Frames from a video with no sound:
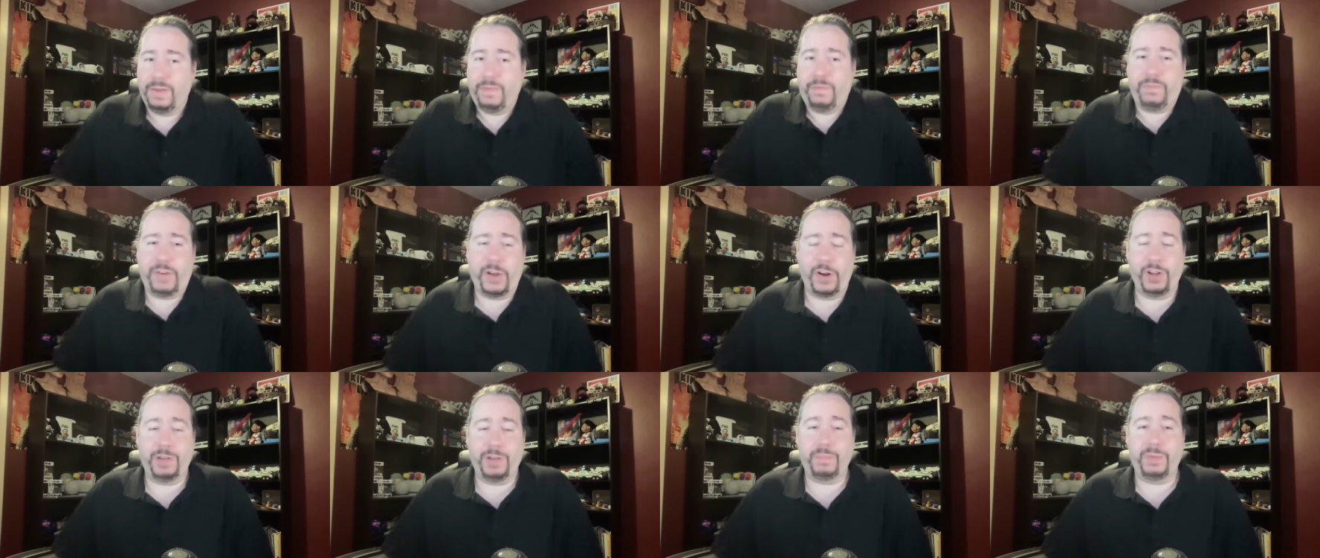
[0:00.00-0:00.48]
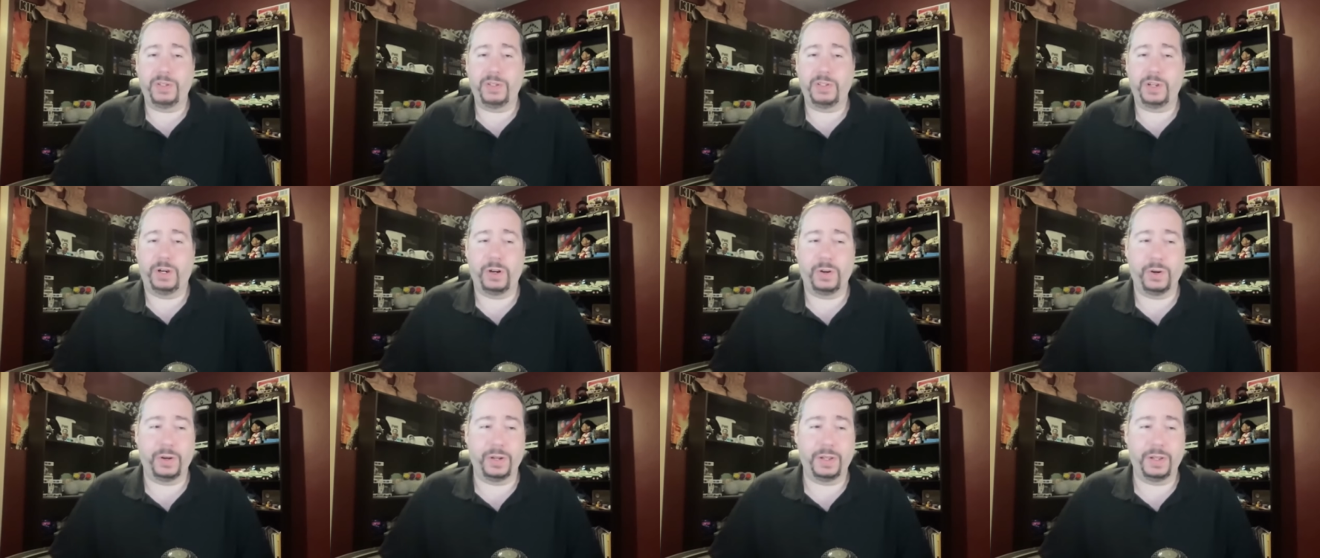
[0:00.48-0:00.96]
very
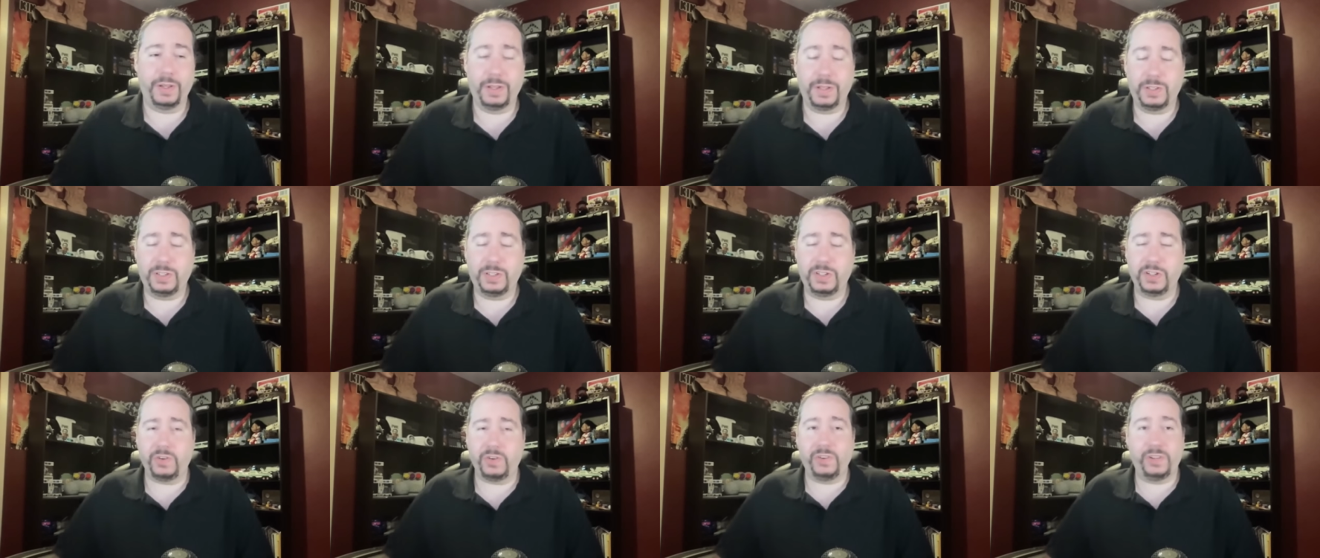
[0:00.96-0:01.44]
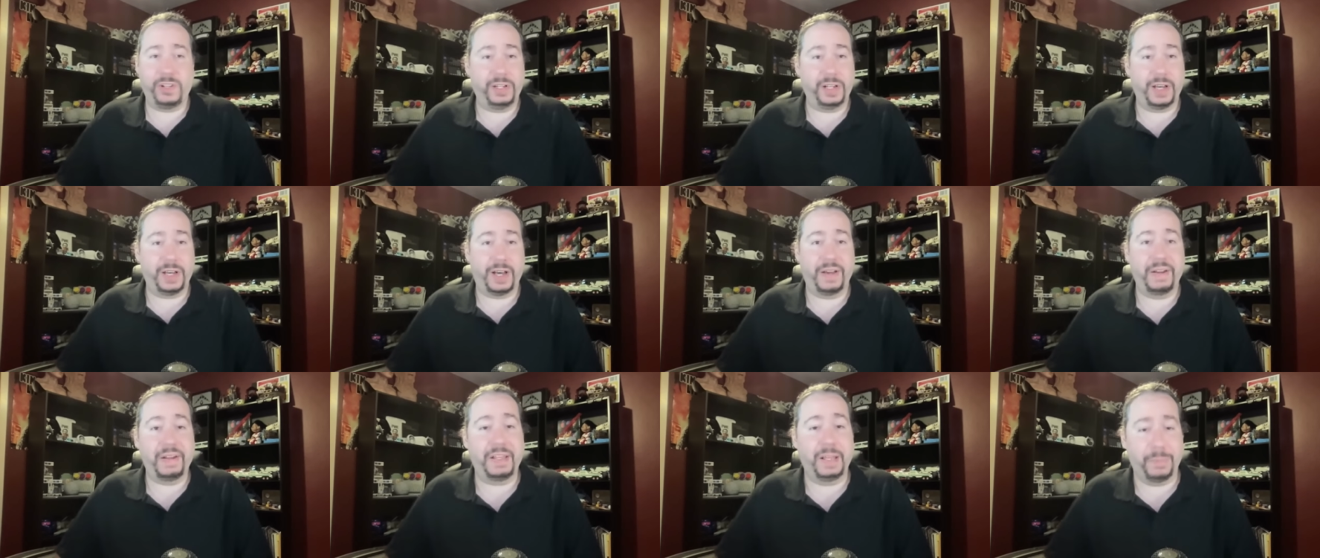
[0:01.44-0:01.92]
bizarre it's certainly
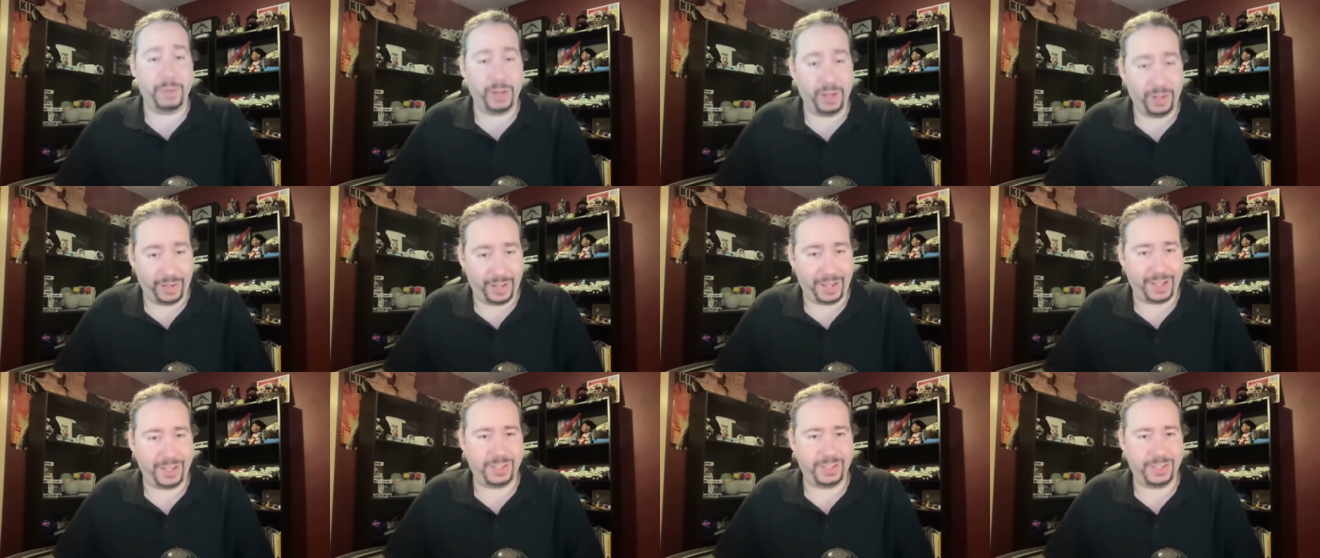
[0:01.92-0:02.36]
not mla